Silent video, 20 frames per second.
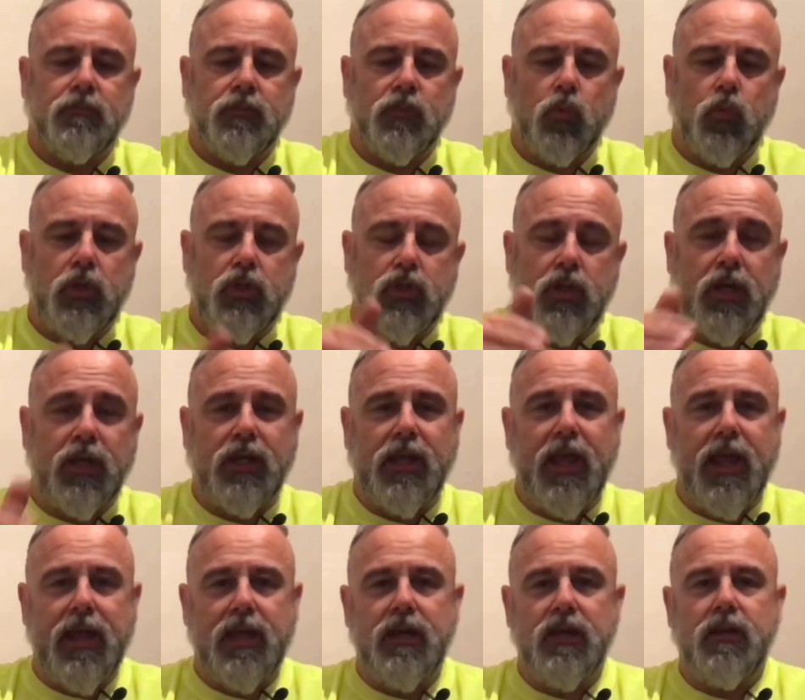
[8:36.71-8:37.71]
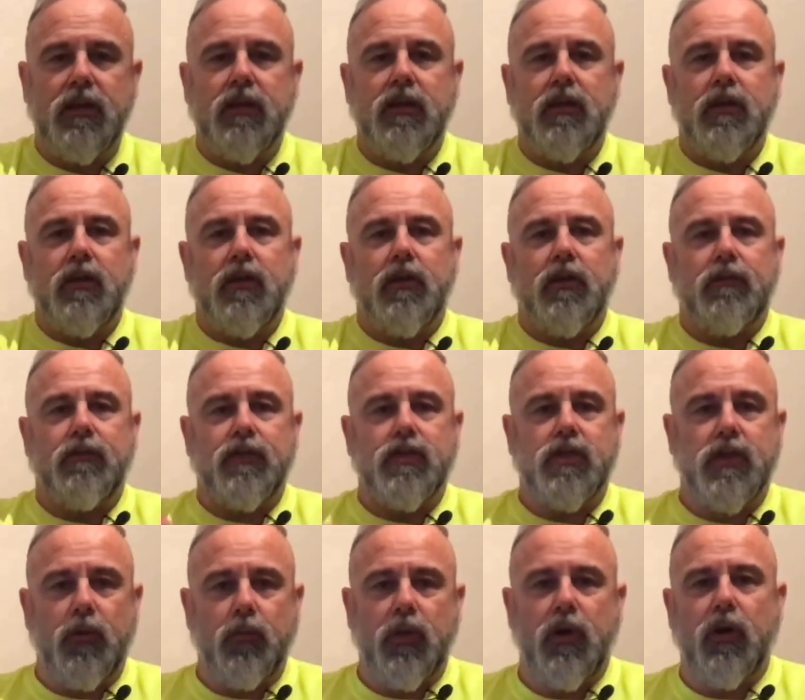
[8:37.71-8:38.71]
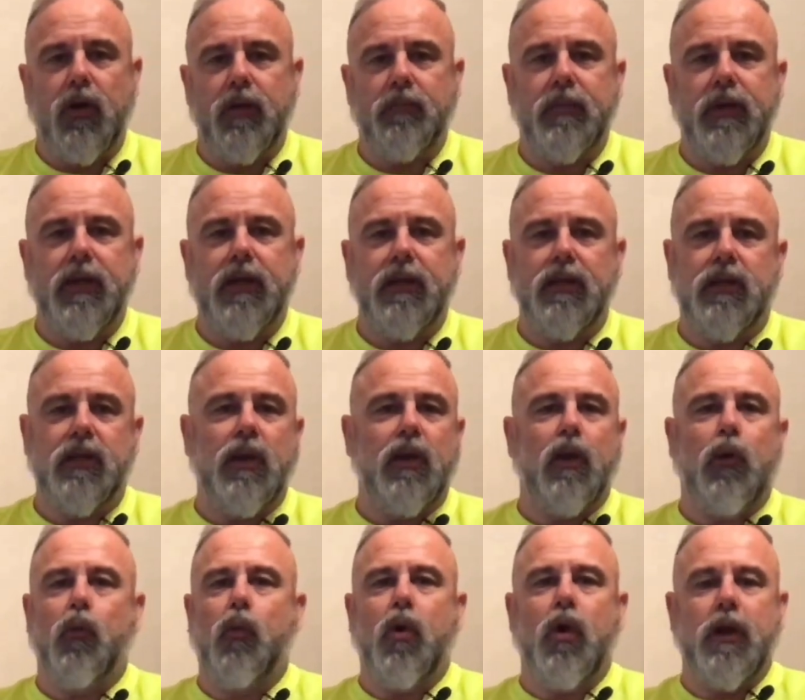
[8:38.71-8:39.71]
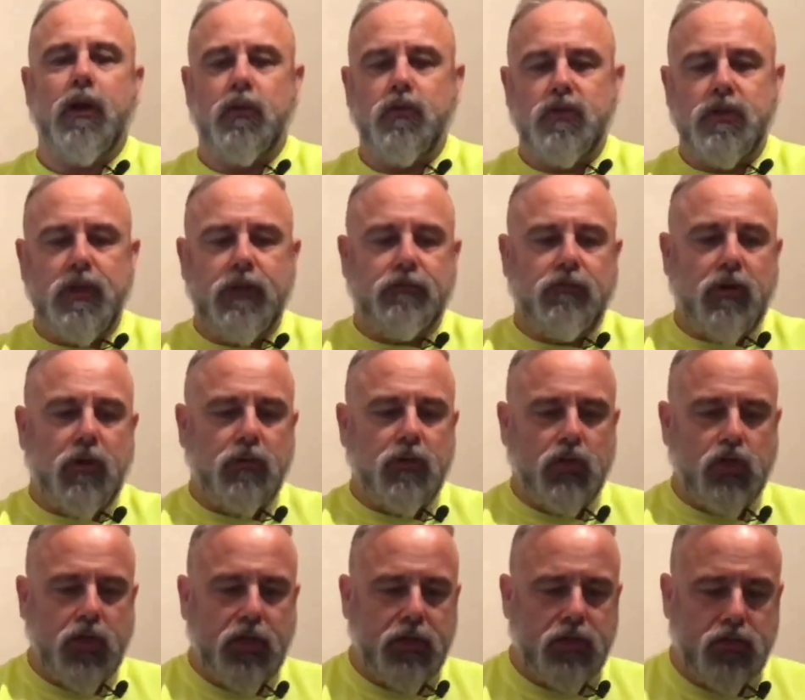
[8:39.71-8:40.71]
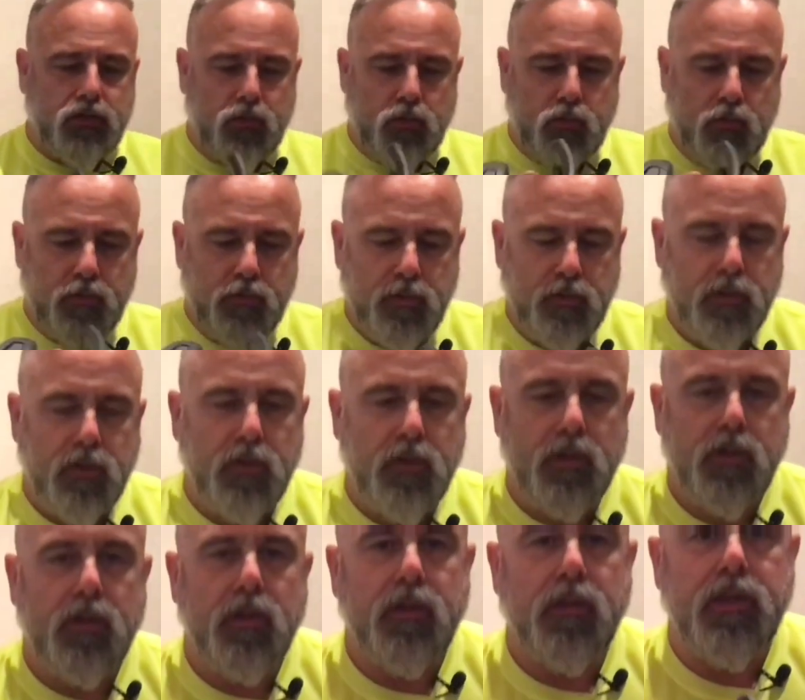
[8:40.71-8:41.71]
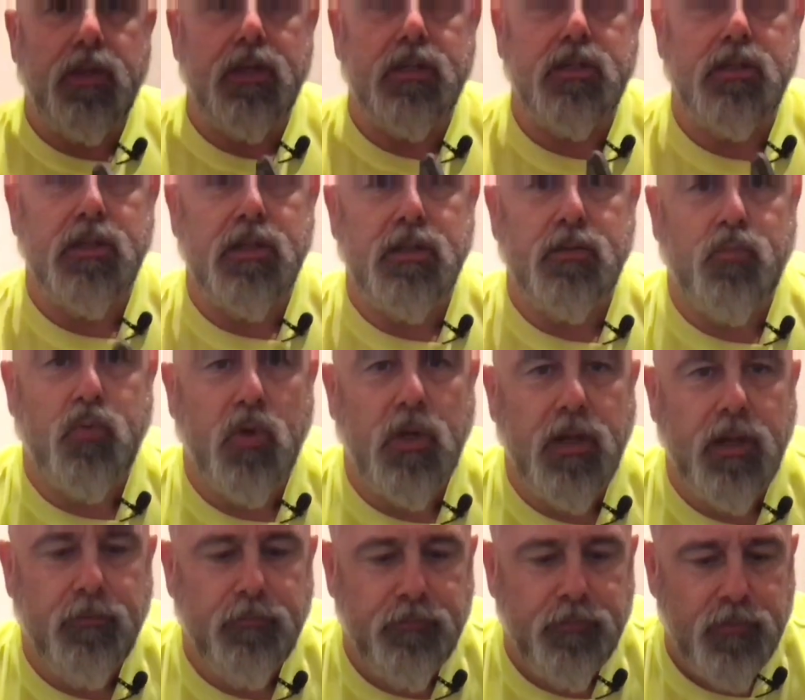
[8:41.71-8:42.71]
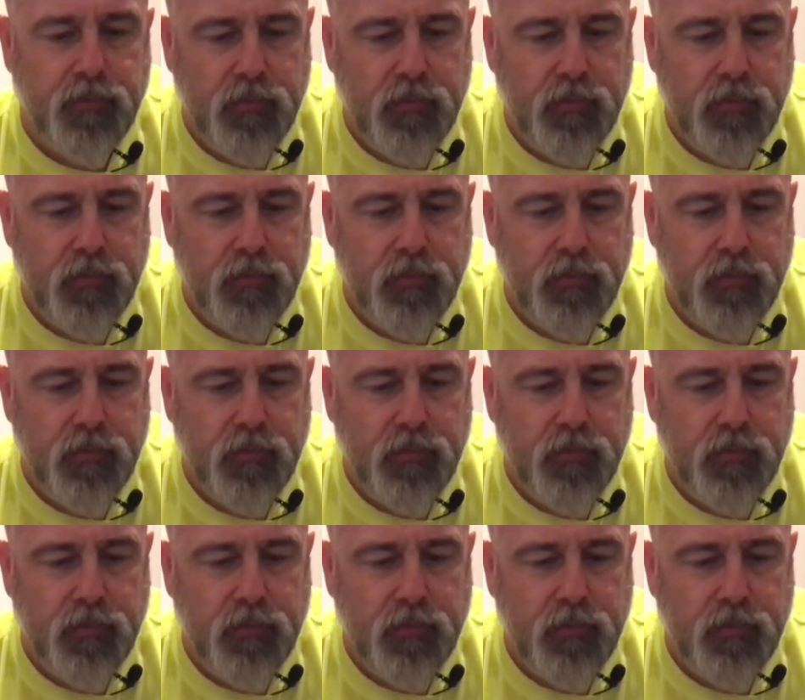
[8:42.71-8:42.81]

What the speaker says: which again, for someone like me, a DIY who's never owned a chainsaw, this is brilliant.